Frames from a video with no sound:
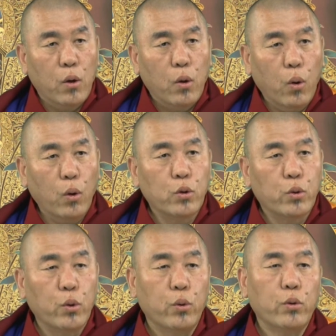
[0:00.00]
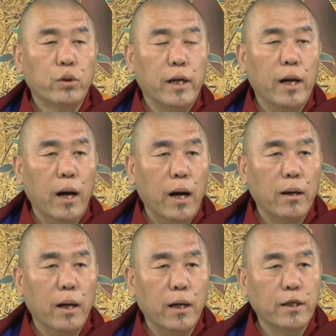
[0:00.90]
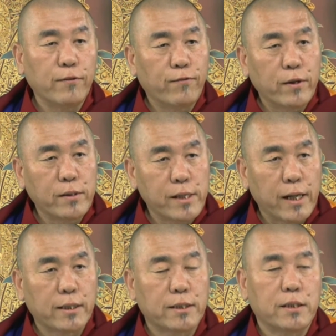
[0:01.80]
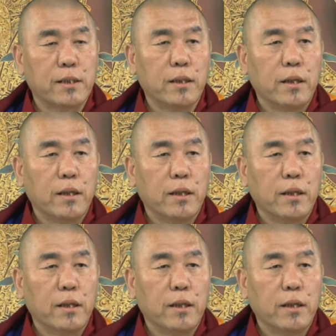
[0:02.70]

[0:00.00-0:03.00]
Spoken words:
Although there are different text